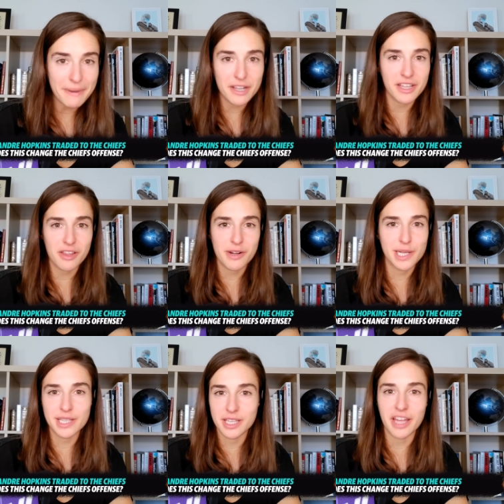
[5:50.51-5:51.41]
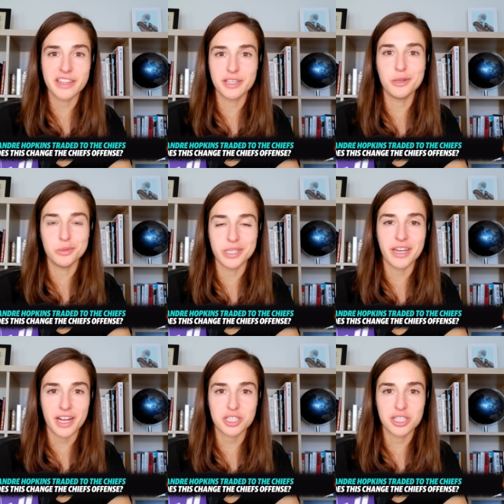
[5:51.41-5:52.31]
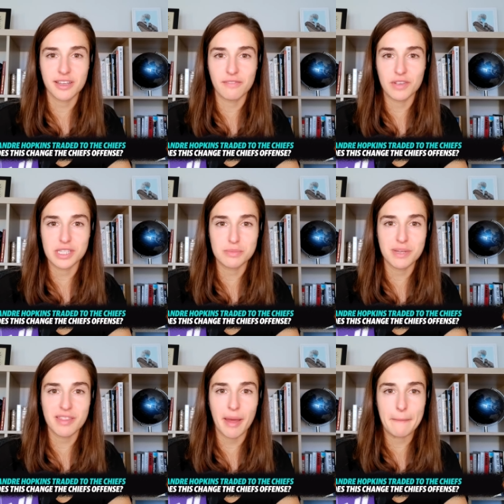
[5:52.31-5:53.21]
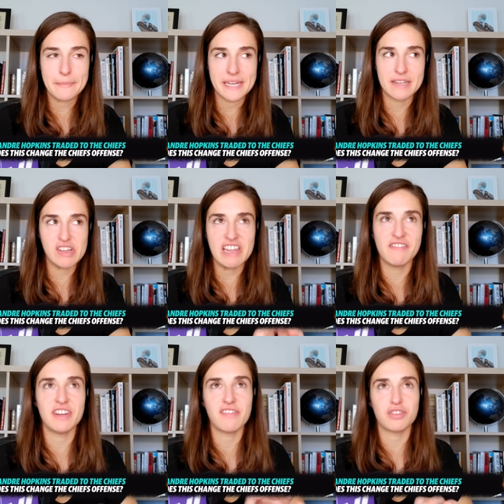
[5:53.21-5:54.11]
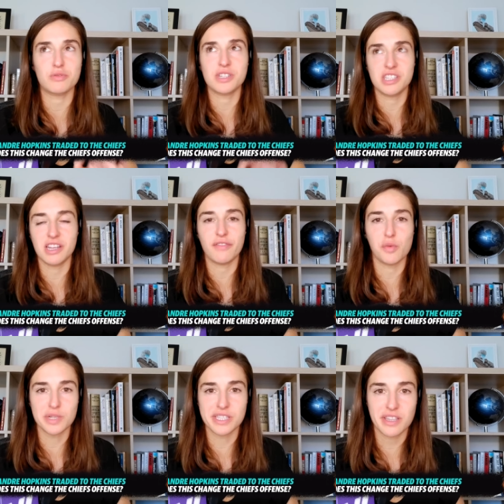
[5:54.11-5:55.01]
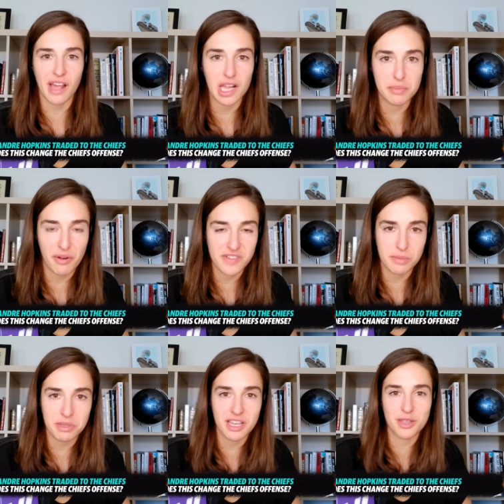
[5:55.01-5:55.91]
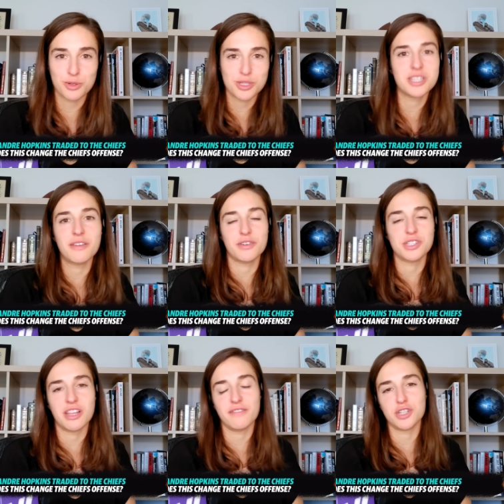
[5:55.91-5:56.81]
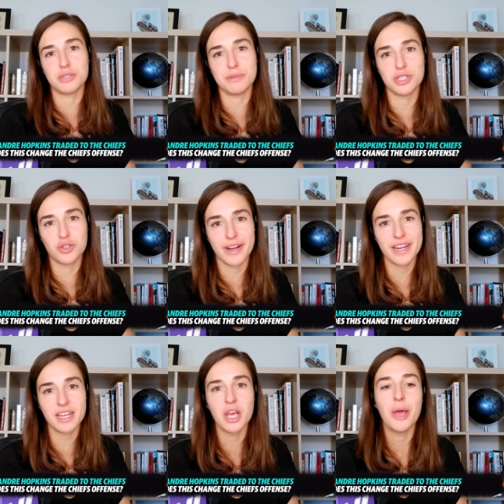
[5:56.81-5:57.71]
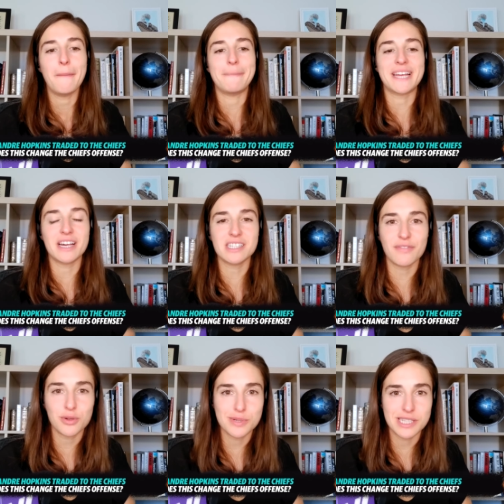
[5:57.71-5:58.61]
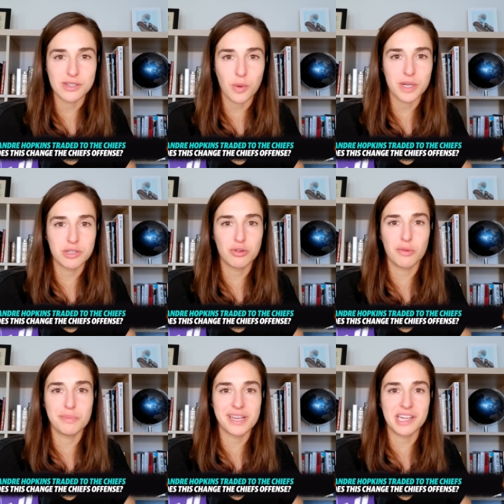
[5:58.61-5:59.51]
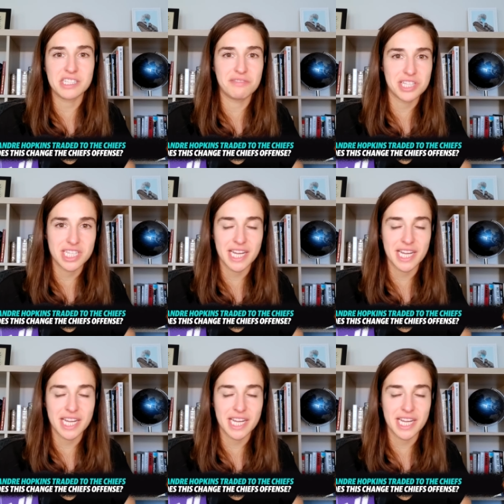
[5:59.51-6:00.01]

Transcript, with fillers: But on the other hand, like, I think you did actually convince me that be, even if the receiver wasn't the caliber of some of the other receivers that have just been traded, because of who he's going to and because of the